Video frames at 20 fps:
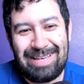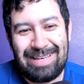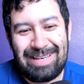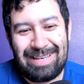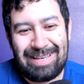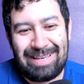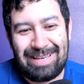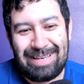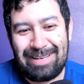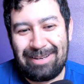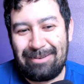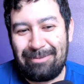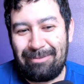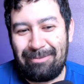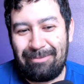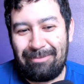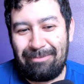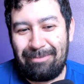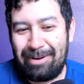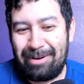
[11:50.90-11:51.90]
And
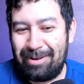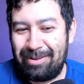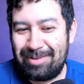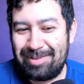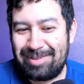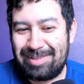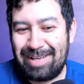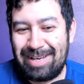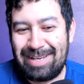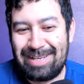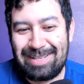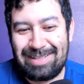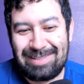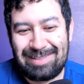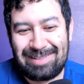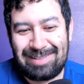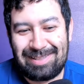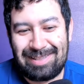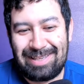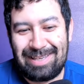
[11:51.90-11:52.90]
one of those
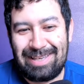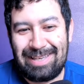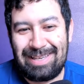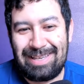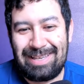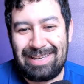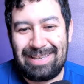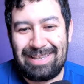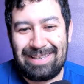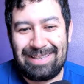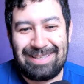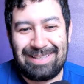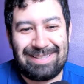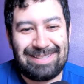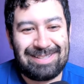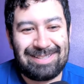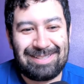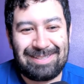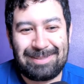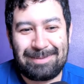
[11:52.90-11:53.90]
guys
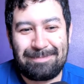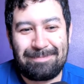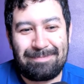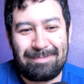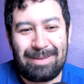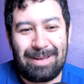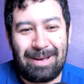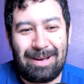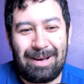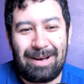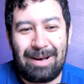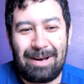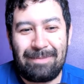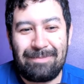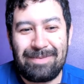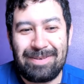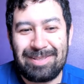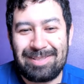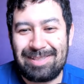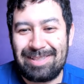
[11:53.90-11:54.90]
is
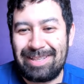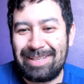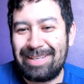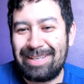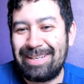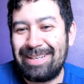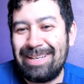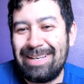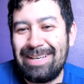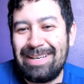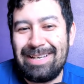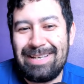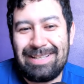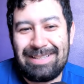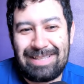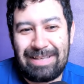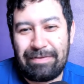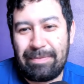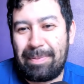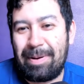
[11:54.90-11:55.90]
obviously
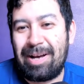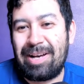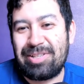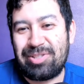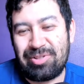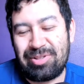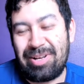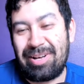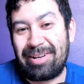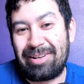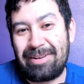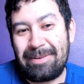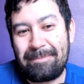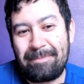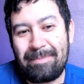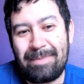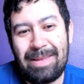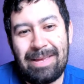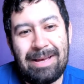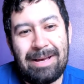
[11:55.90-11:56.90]
David Pastrnak.
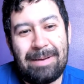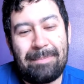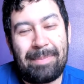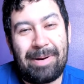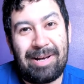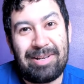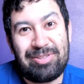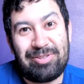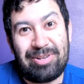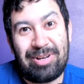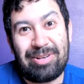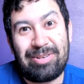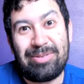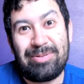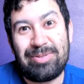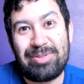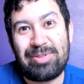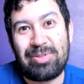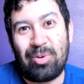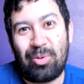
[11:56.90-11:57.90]
Pastrnak,
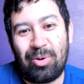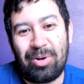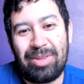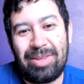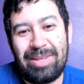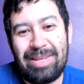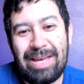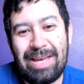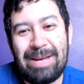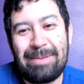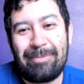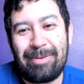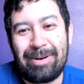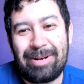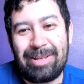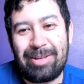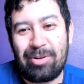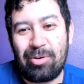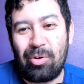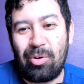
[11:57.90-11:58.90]
who scored the
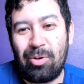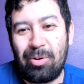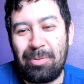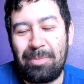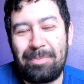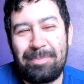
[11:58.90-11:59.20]
game-winning goal